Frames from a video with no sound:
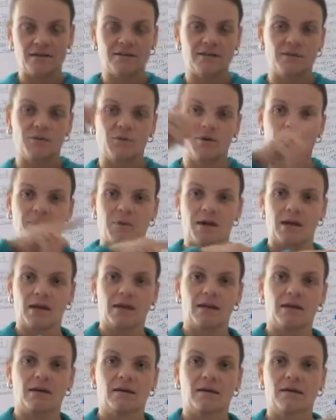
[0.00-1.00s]
So we
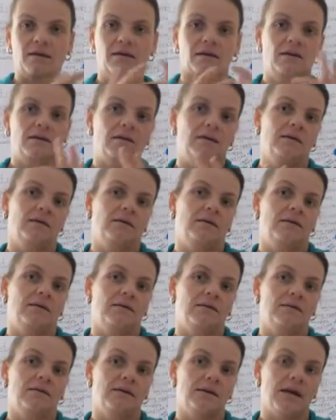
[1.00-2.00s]
make
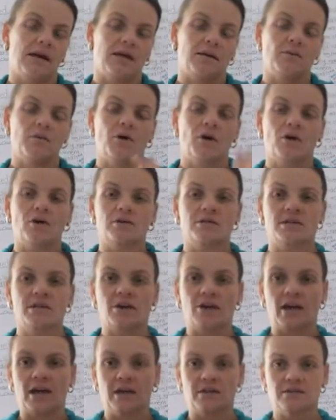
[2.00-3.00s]
the nail marks in
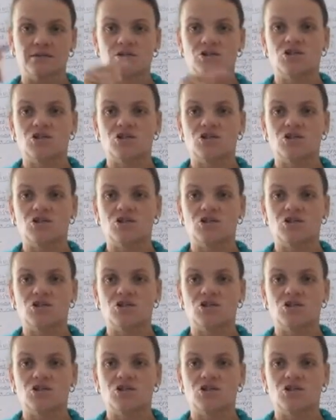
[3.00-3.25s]
our hands.